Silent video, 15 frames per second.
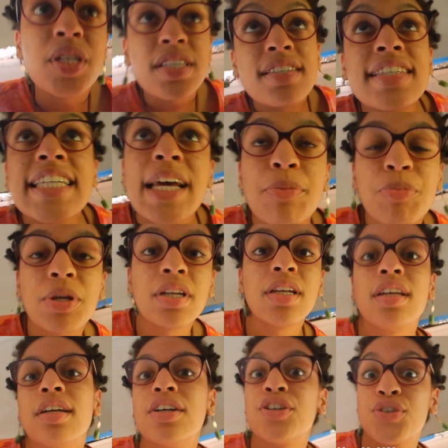me step in
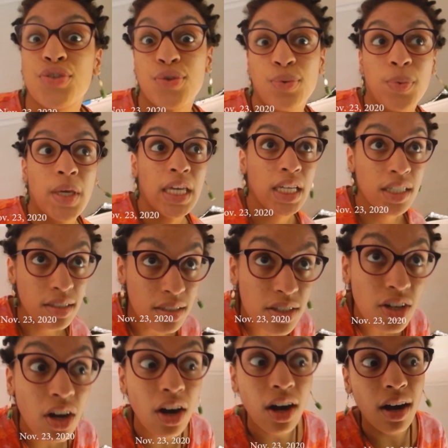here so we can
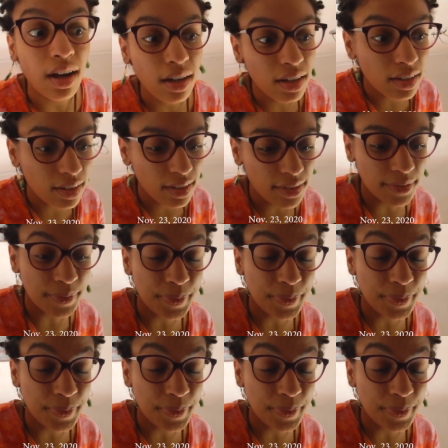talk.